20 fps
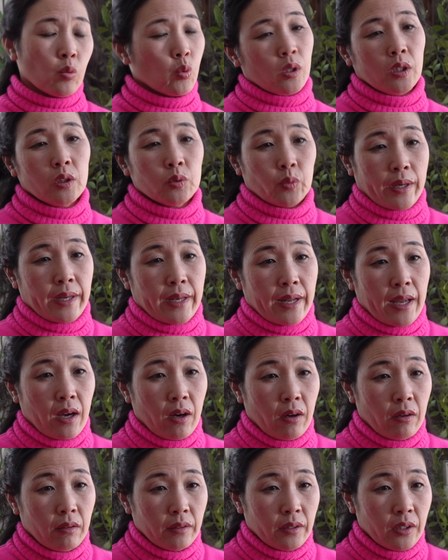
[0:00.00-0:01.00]
world right
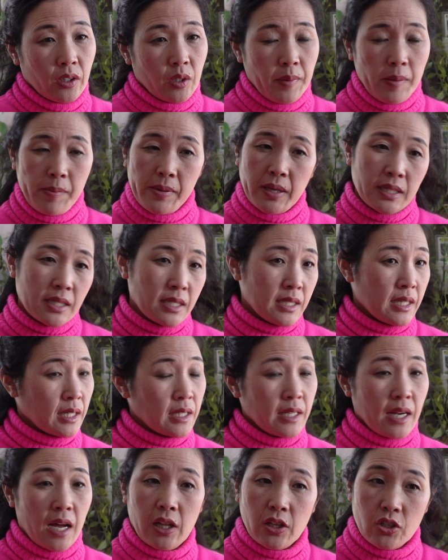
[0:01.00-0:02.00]
now, maybe because of
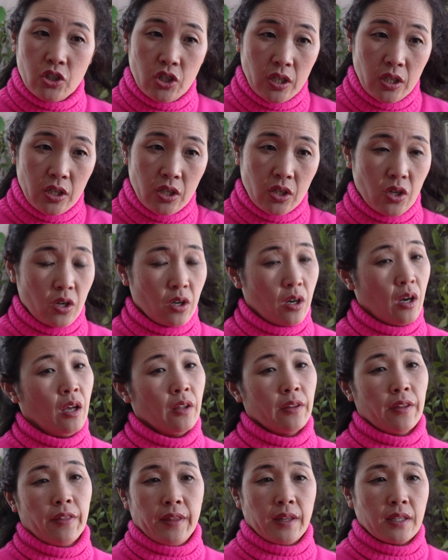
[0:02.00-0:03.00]
technology or
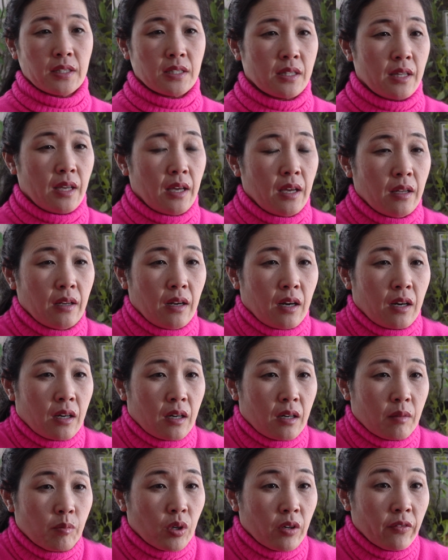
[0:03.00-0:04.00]
all the things that
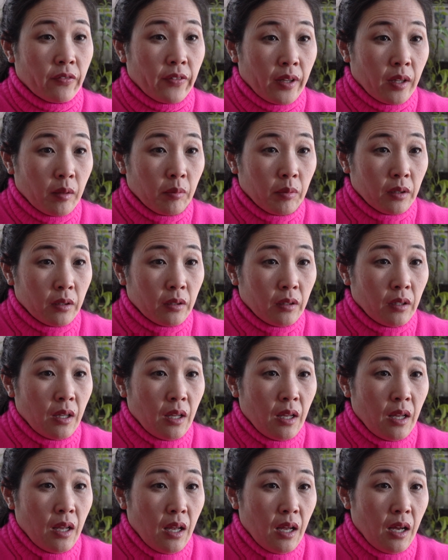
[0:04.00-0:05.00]
are more available.
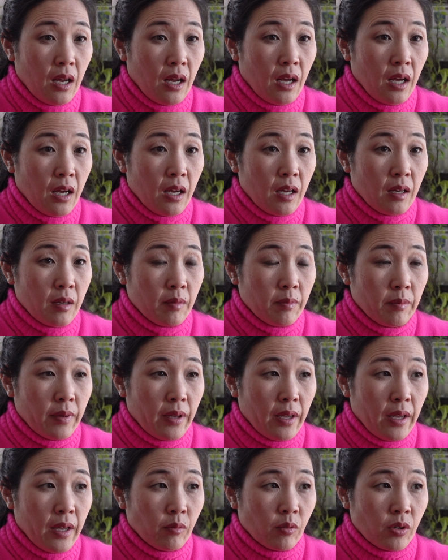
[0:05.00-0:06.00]

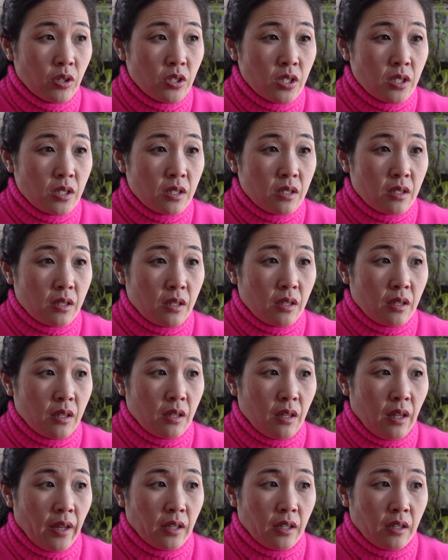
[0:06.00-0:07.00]
And we're just
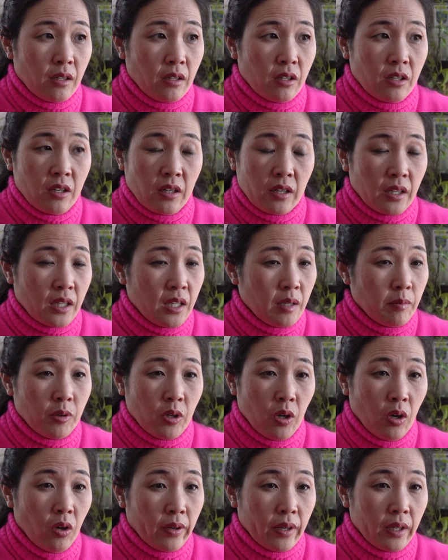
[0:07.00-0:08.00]
gonna keep
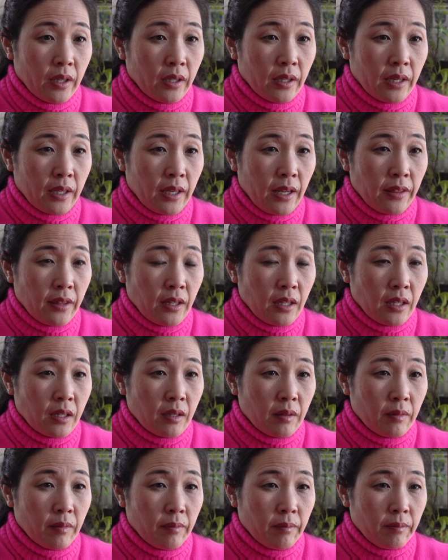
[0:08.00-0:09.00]
going. And I
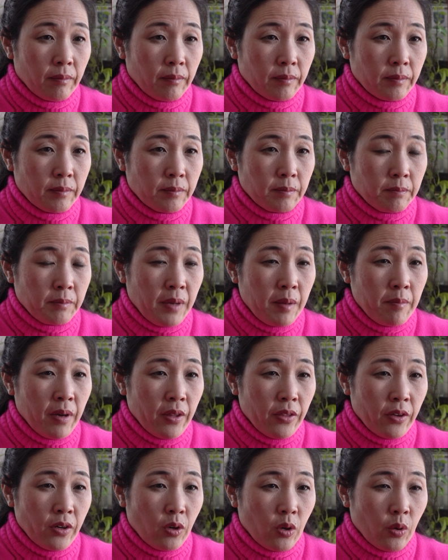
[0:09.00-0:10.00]
think my
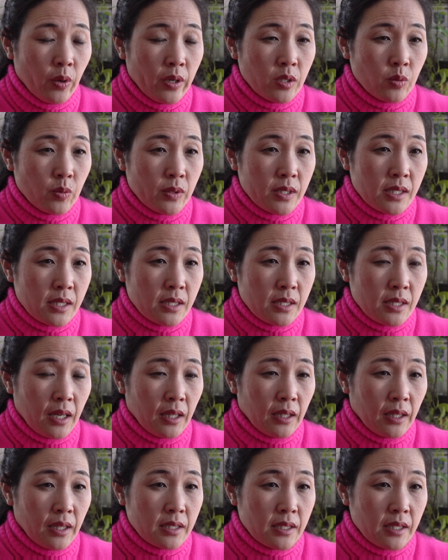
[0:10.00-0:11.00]
mother always would
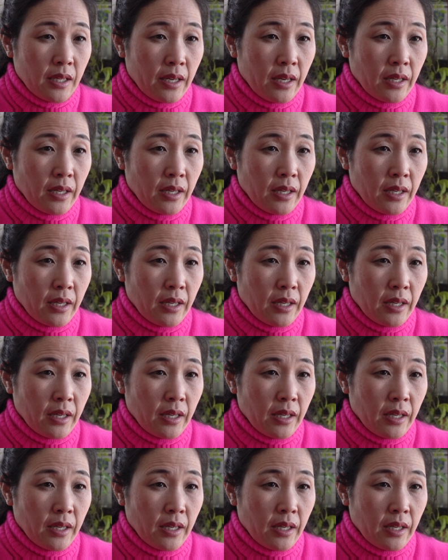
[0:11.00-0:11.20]
tell us